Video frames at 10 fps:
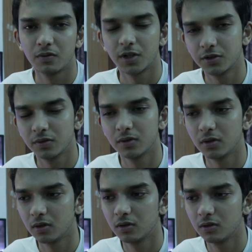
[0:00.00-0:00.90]
First of
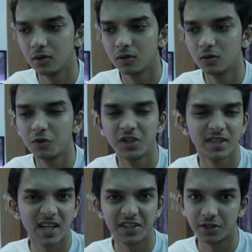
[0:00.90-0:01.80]
all,
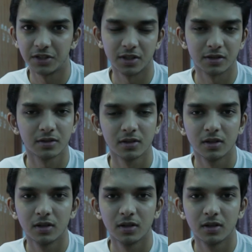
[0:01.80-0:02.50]
design changes.